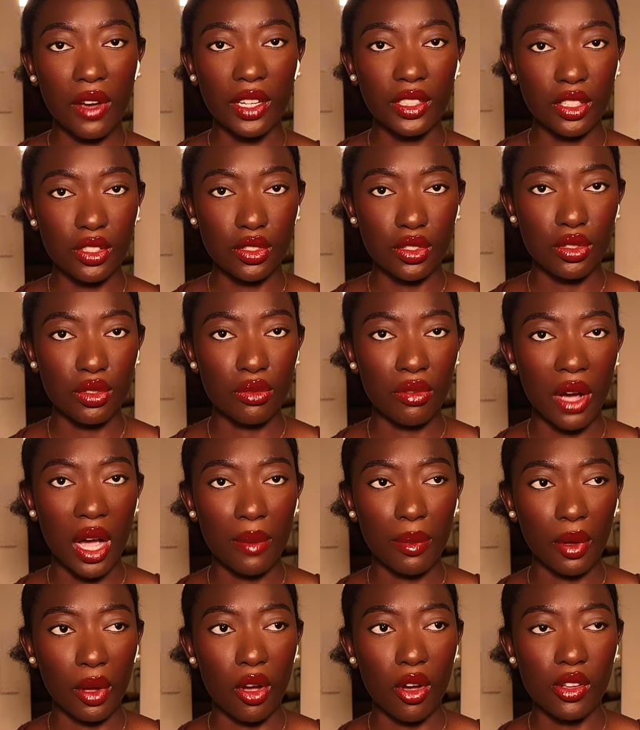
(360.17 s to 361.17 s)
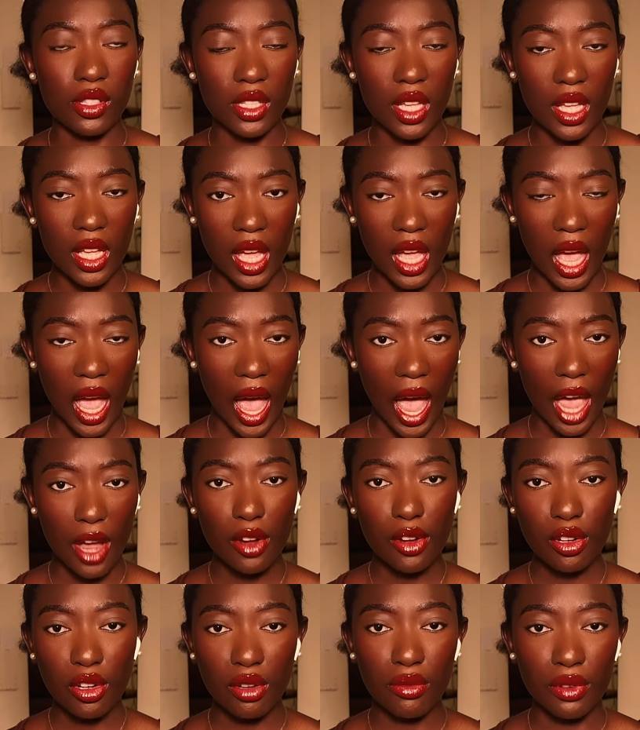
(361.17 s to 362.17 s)
understood why, because I
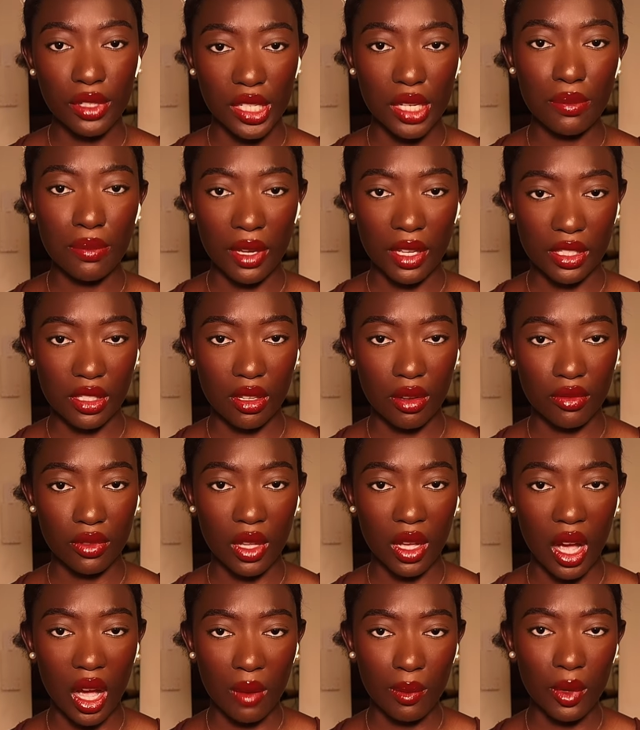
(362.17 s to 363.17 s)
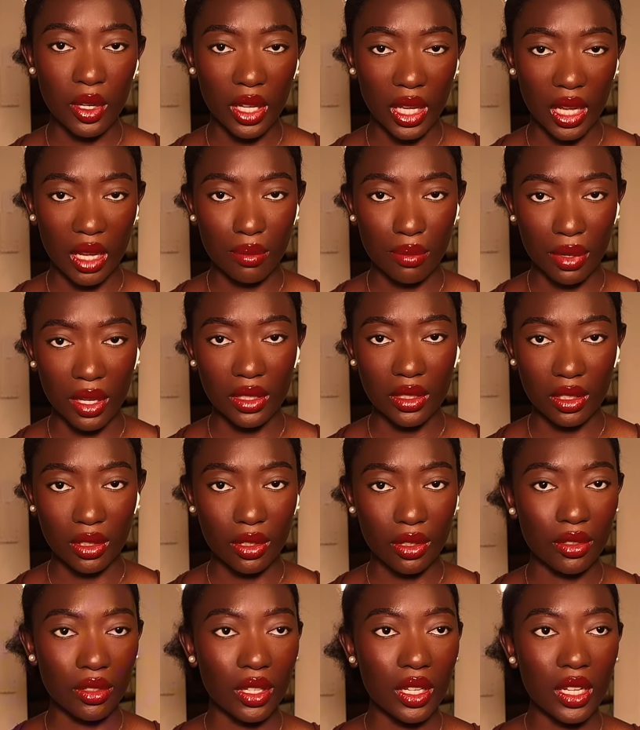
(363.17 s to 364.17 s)
know within myself that I'm okay being
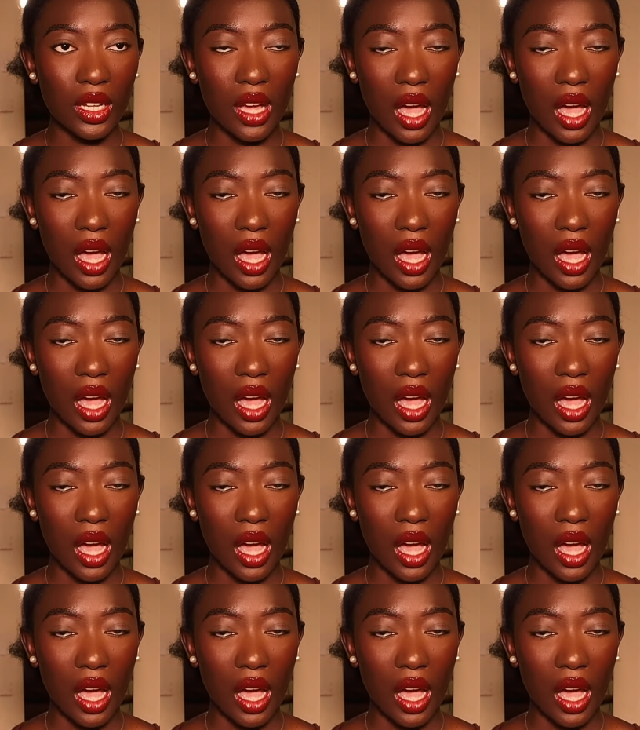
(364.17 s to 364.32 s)
alone.